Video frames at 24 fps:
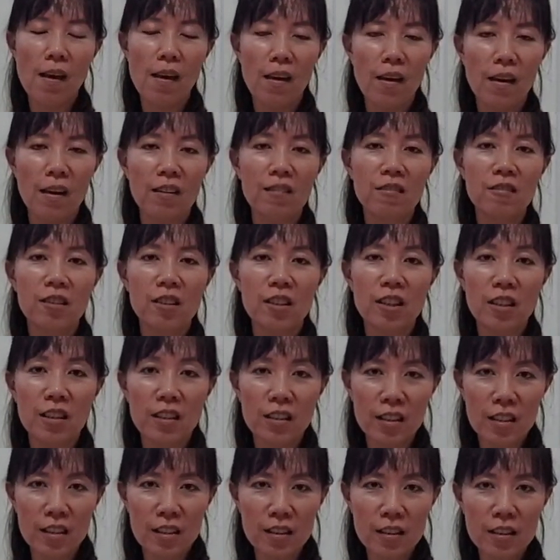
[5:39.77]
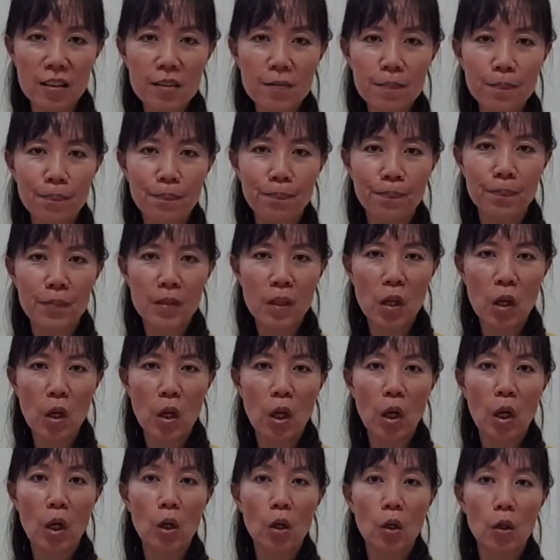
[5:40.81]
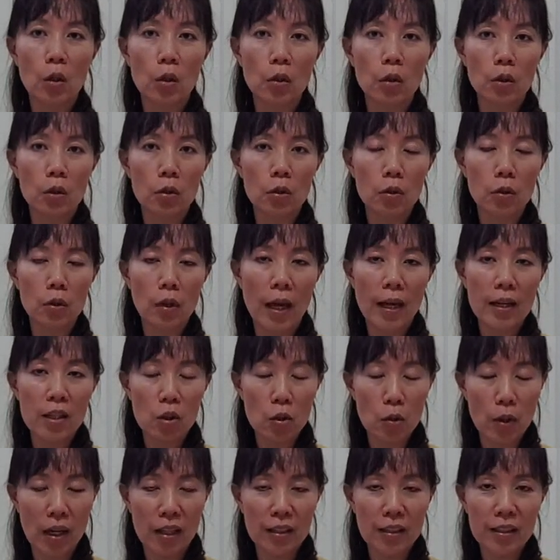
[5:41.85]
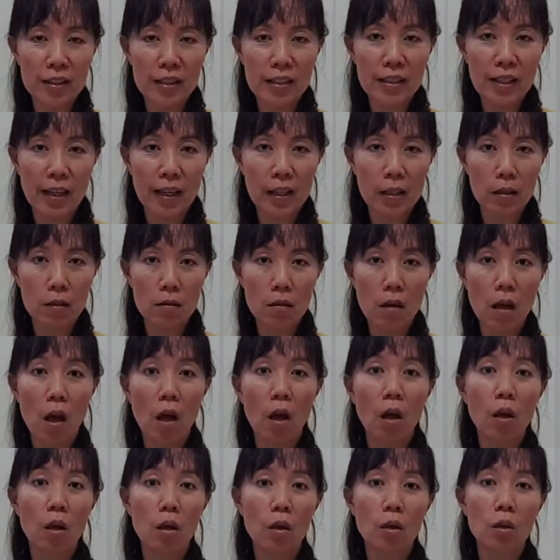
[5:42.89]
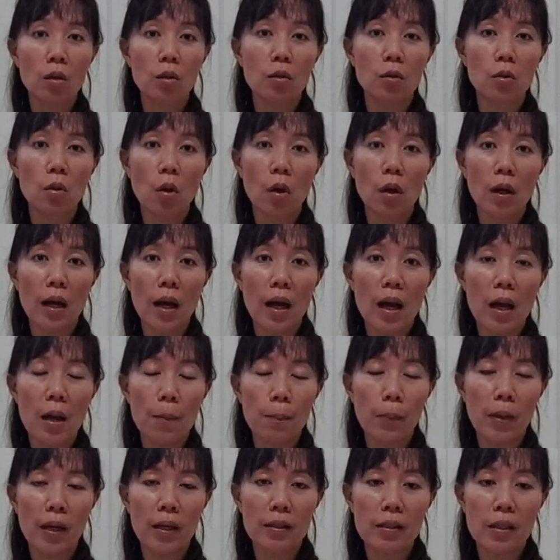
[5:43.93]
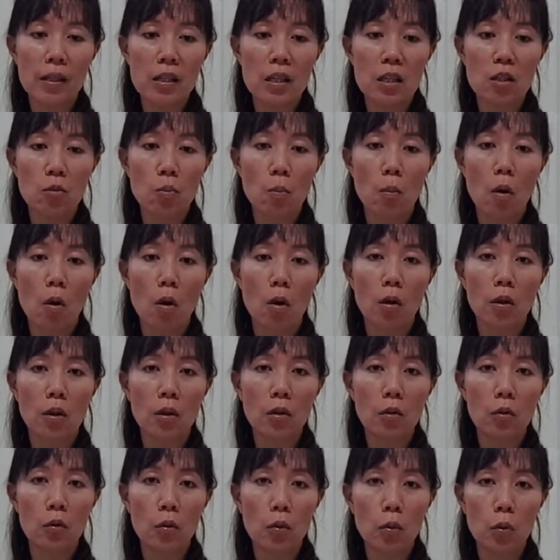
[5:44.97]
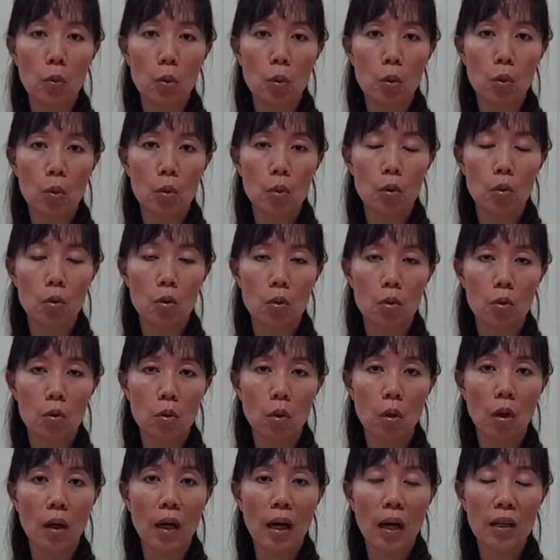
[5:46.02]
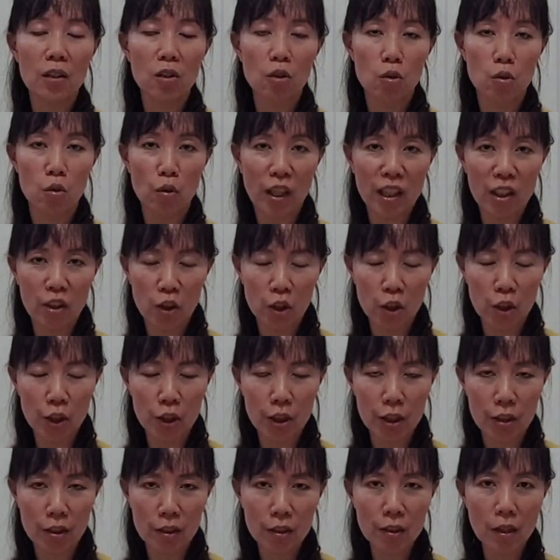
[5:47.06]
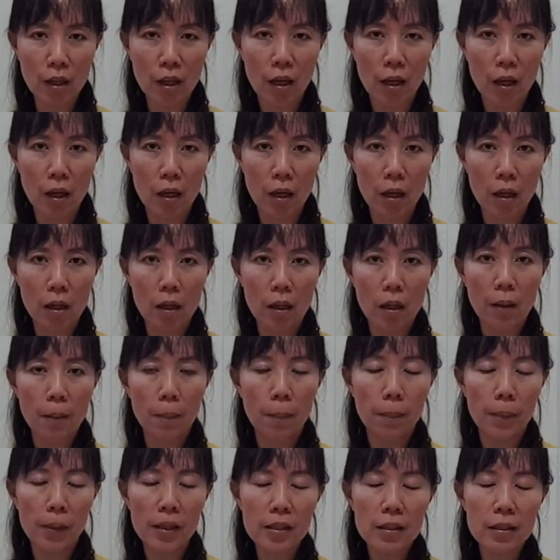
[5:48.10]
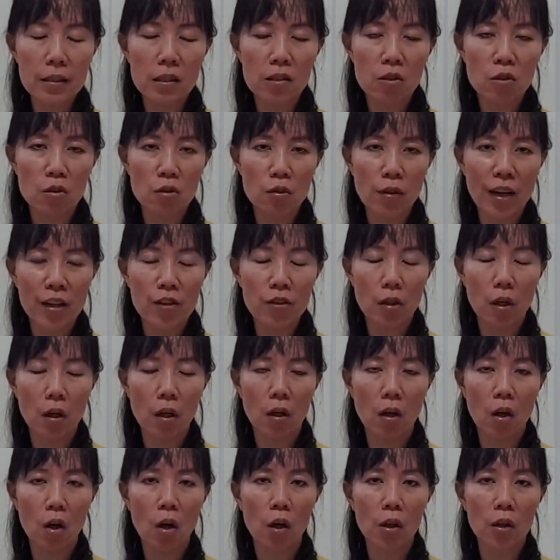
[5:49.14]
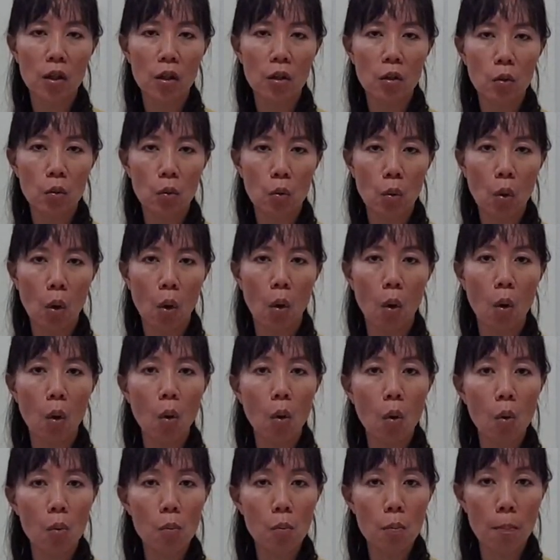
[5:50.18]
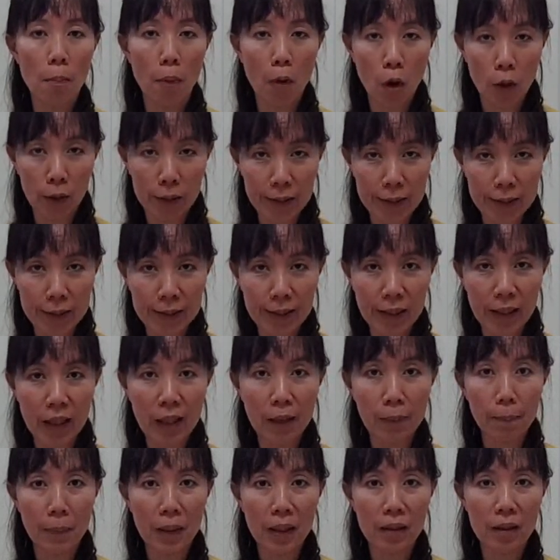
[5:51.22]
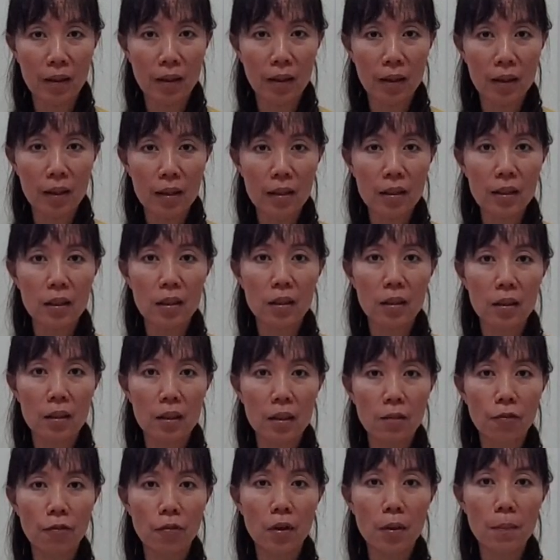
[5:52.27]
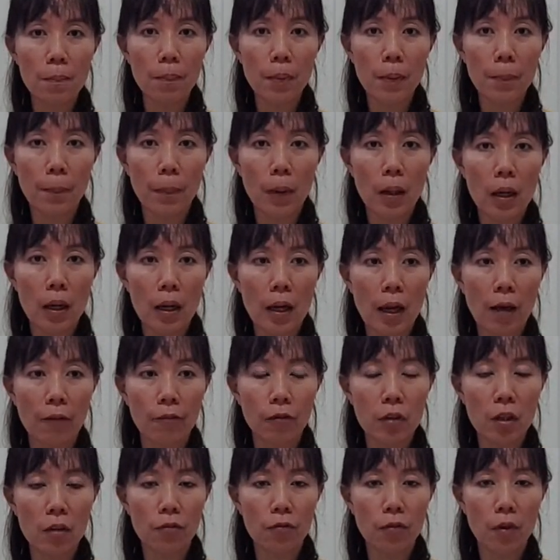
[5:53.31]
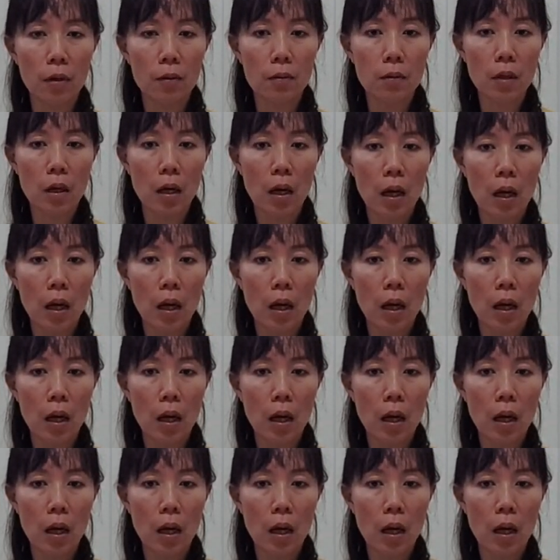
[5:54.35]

And thirdly, as you understand, yoga practice is more into yoga stretching. Please stretch according to your own body limit. Okay? Different people have different